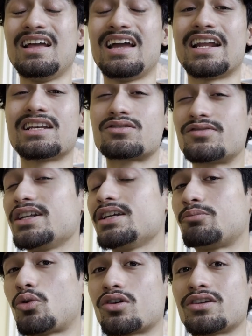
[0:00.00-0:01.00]
And it's really
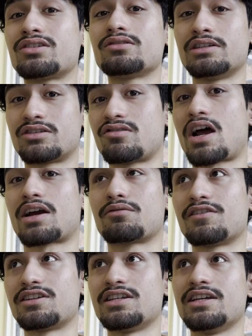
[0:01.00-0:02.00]
important to interact
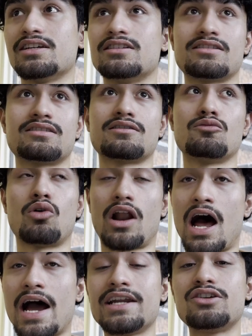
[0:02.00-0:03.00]
with the TAs. What
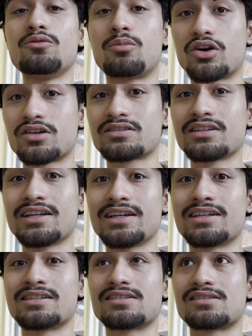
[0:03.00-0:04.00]
I do personally
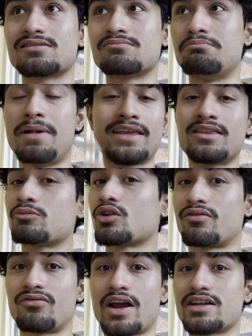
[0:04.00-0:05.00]
is make them your
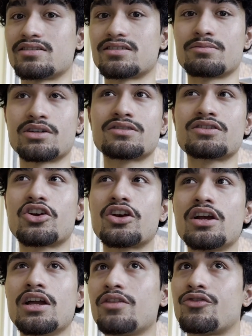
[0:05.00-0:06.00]
friends, because they're
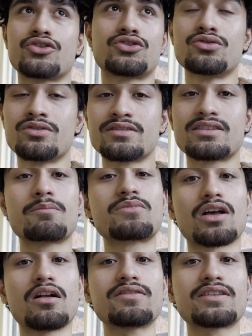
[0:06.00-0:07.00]
students
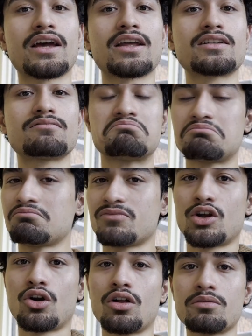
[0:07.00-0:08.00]
themselves, and they
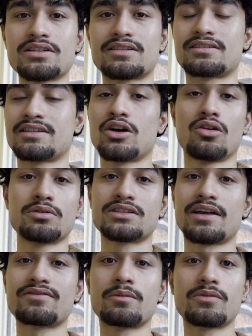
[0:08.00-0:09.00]
always
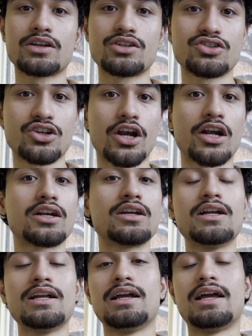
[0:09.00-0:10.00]
have something to share,
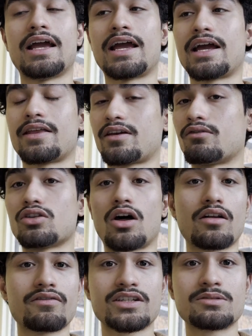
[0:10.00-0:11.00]
and they have a lot
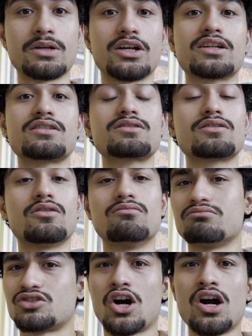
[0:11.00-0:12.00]
of experience. So
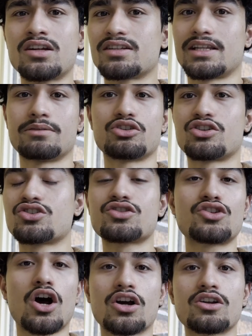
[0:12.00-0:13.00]
talk to them. You can just
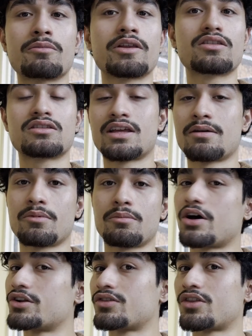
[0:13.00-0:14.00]
talk to them
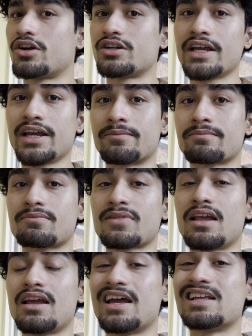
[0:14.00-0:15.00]
about their day.
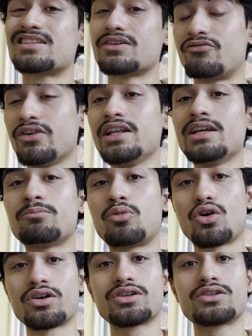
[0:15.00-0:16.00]
It's really
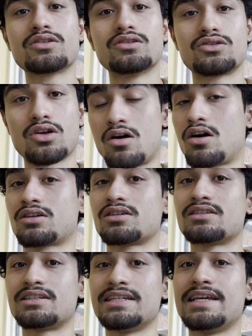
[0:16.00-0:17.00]
important to talk to
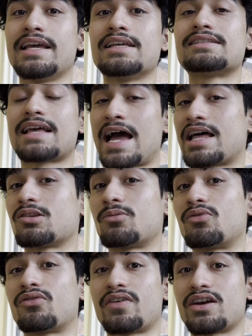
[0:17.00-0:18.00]
the TAs and the
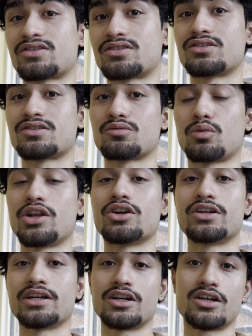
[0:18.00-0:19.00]
professors when you're
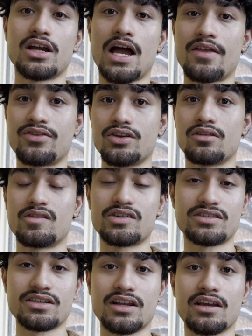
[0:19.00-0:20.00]
here at the
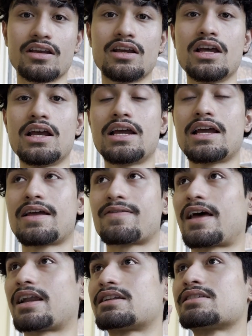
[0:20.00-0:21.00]
university.
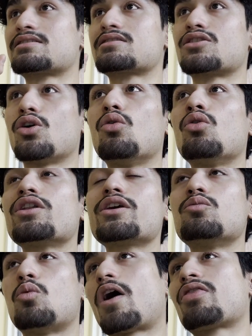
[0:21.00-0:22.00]
That is the only
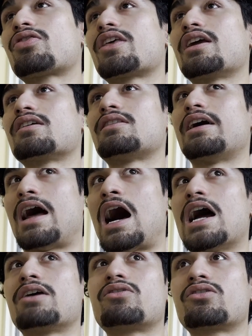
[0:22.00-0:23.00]
one thing that
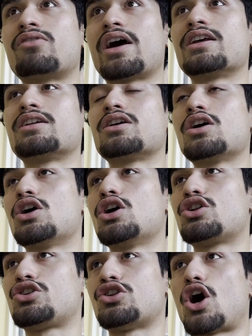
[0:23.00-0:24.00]
I regretted
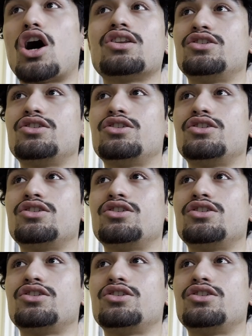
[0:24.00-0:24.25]
not